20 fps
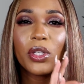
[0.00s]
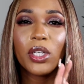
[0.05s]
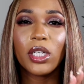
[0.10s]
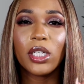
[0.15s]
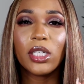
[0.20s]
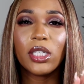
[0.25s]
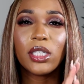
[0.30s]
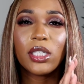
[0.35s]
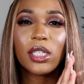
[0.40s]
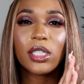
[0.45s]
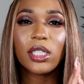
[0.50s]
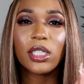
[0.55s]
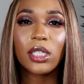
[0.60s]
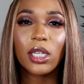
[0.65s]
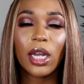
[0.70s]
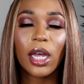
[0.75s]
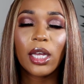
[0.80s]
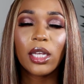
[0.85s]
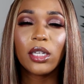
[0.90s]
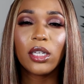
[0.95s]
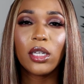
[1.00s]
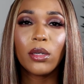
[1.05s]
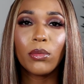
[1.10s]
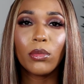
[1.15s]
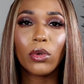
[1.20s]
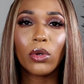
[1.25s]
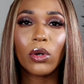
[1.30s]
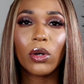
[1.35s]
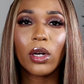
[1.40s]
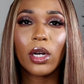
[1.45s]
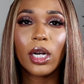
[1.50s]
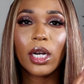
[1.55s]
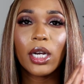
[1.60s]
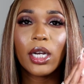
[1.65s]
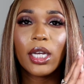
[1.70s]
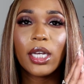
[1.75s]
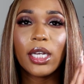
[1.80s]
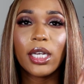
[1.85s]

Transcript: is slightly more